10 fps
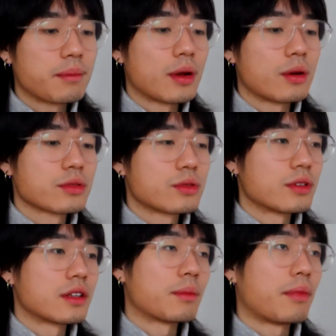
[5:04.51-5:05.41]
It belongs
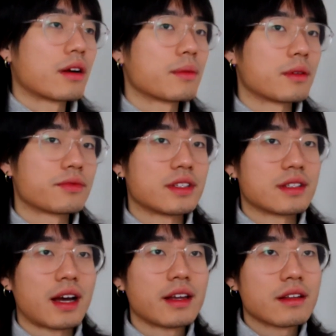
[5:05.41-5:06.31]
to the Department of
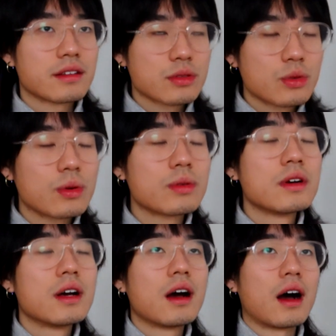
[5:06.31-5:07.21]
Design in this school.
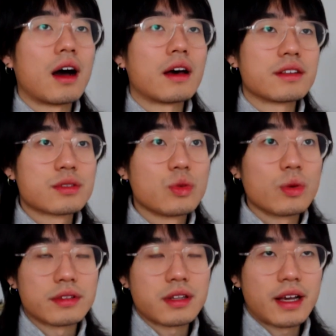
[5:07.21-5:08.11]
This
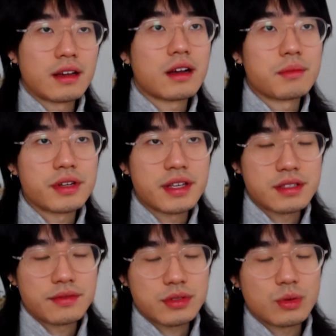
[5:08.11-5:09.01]
school is like a
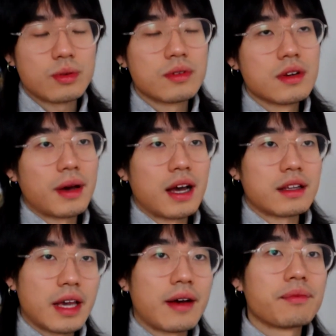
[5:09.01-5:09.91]
comprehensive school,
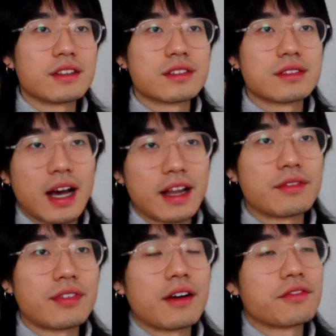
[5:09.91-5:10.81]
but yeah, it's kind
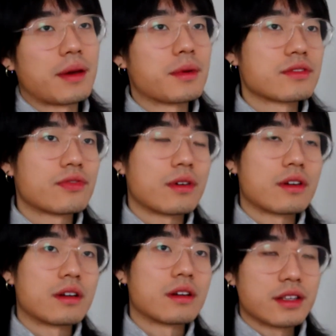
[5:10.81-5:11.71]
of unfamous
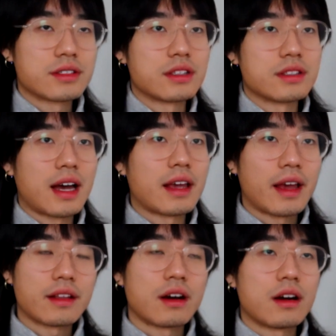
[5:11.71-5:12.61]
for its design
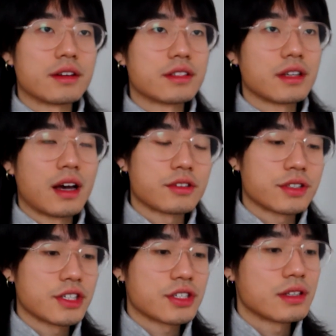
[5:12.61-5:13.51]
and art
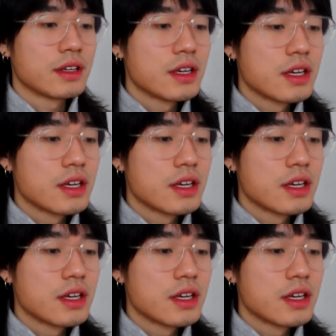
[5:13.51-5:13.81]
education.